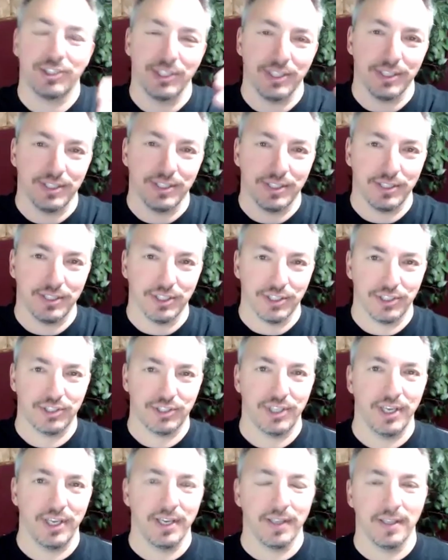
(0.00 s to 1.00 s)
to to
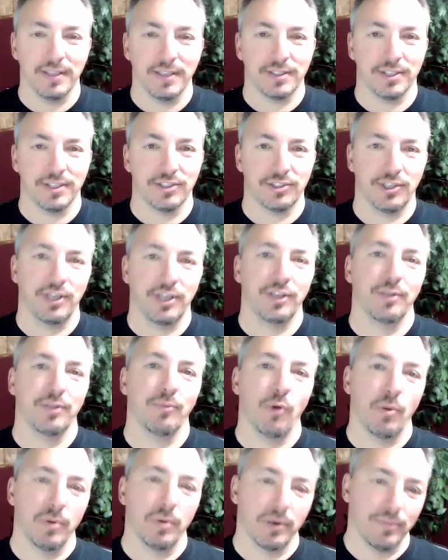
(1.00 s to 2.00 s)
stay in the to stay in the
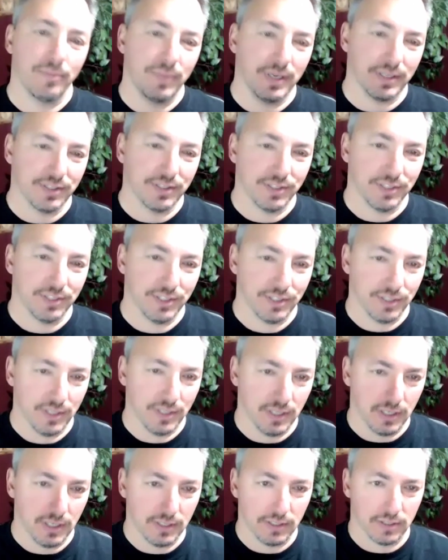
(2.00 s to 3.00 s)
moment and be
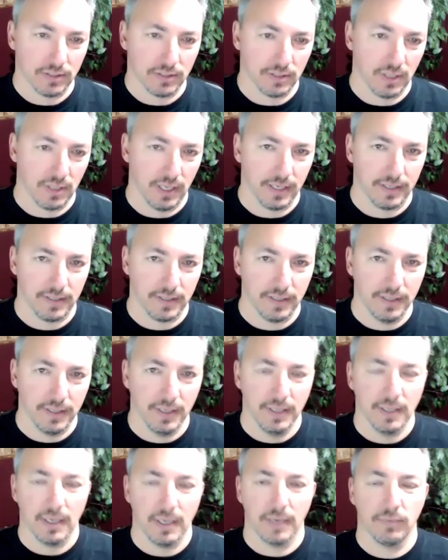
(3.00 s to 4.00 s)
consistent and I just like
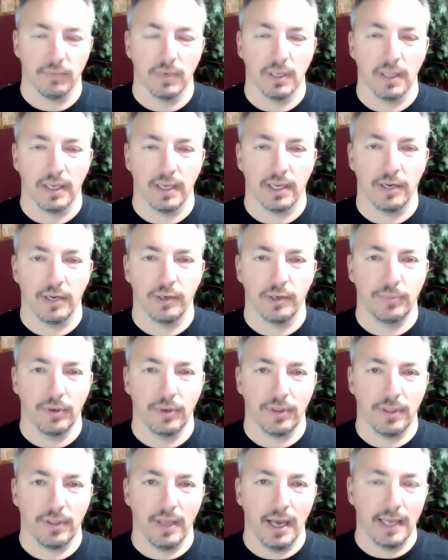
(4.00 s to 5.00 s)
I really like how you
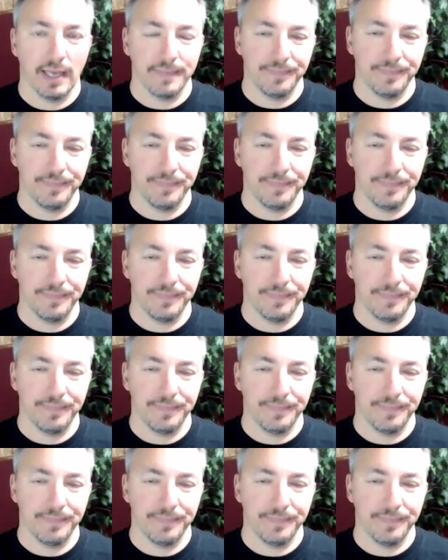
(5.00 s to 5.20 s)
put that.